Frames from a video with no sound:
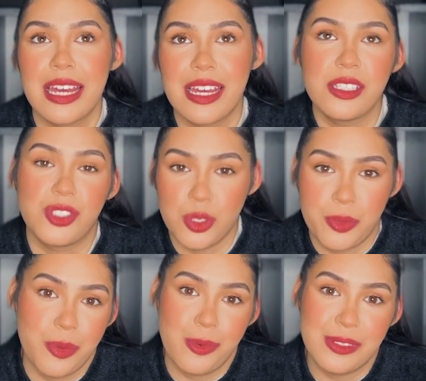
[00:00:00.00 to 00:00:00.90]
is
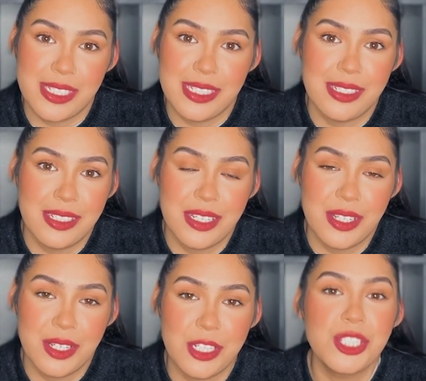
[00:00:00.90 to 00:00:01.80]
super important,
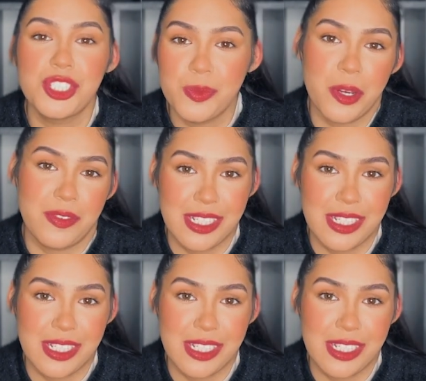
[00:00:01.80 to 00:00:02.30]
because you both